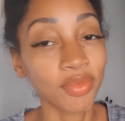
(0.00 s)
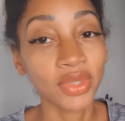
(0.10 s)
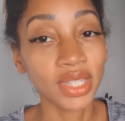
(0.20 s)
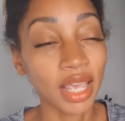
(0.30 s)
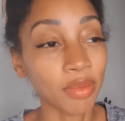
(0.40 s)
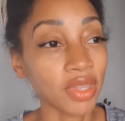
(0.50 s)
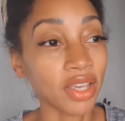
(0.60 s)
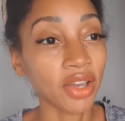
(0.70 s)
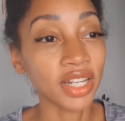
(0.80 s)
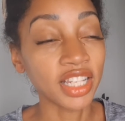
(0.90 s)
Same
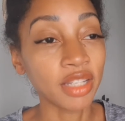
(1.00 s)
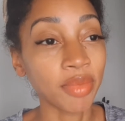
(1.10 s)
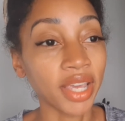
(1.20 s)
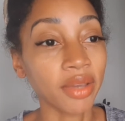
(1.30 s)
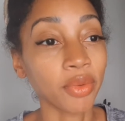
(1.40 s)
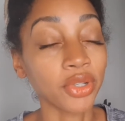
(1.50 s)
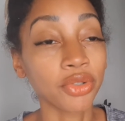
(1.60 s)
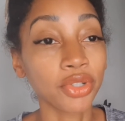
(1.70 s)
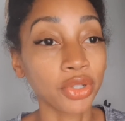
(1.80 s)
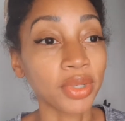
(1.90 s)
thing on eBay. When
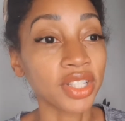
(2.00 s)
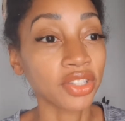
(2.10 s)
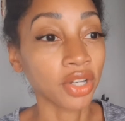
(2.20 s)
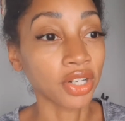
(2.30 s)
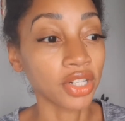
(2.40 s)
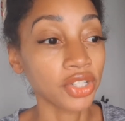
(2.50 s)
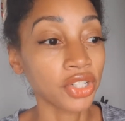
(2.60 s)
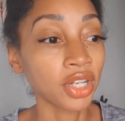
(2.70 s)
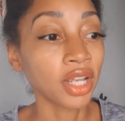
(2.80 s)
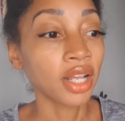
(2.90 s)
you do a
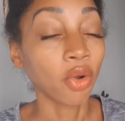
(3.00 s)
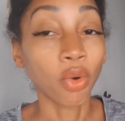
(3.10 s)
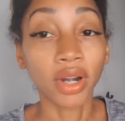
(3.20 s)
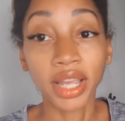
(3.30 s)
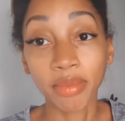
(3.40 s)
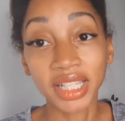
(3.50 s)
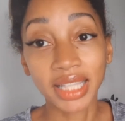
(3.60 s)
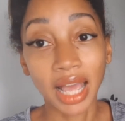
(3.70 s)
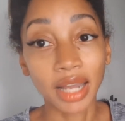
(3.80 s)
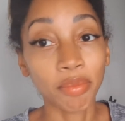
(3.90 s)
search, or
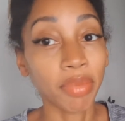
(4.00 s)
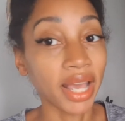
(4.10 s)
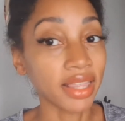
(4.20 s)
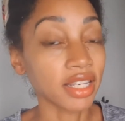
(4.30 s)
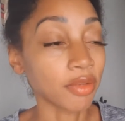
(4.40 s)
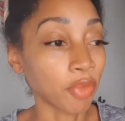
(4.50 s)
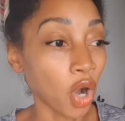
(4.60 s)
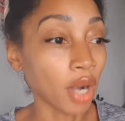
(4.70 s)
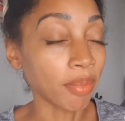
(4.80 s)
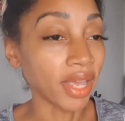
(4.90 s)
Amazon, by the
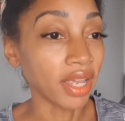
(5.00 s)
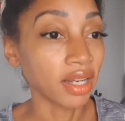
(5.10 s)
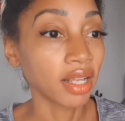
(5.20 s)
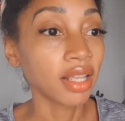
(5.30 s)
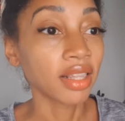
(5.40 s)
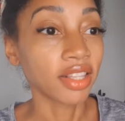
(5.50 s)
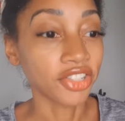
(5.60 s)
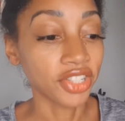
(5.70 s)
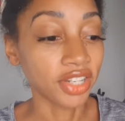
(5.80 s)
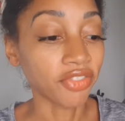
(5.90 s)
department,
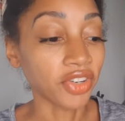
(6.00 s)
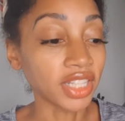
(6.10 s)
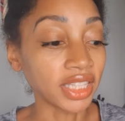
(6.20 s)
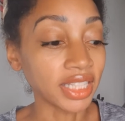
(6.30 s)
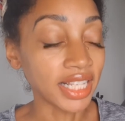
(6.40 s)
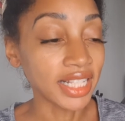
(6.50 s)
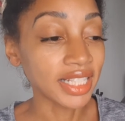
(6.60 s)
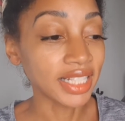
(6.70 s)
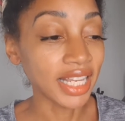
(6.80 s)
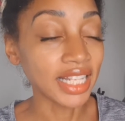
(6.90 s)
there's different
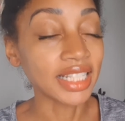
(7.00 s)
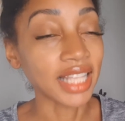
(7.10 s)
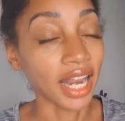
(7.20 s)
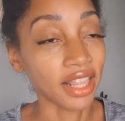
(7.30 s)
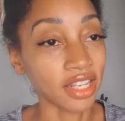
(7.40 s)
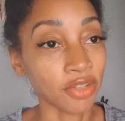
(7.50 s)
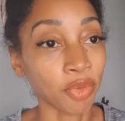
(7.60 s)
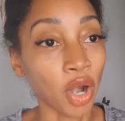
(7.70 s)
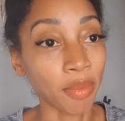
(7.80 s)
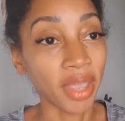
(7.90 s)
lists inside of the
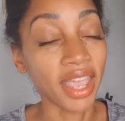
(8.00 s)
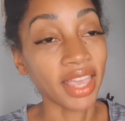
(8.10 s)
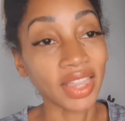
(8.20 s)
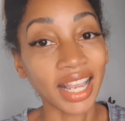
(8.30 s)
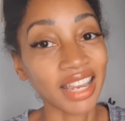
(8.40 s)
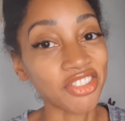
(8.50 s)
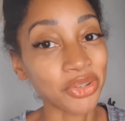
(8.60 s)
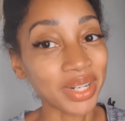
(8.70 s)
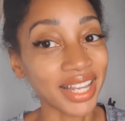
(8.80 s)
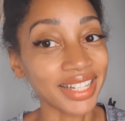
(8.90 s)
department, and that gives
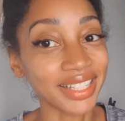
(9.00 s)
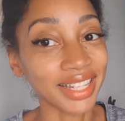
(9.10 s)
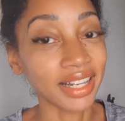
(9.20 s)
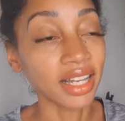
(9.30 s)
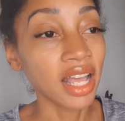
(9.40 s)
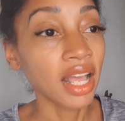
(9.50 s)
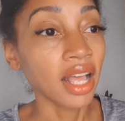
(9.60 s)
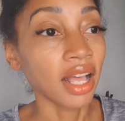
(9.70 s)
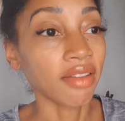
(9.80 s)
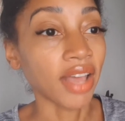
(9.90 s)
you an idea
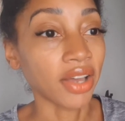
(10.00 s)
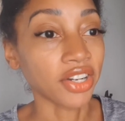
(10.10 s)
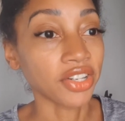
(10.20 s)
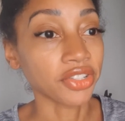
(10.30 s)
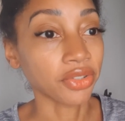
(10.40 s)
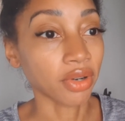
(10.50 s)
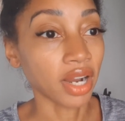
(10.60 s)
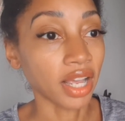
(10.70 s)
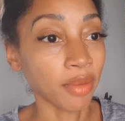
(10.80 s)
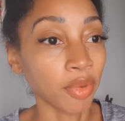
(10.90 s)
of how to
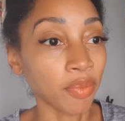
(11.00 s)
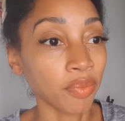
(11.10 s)
describe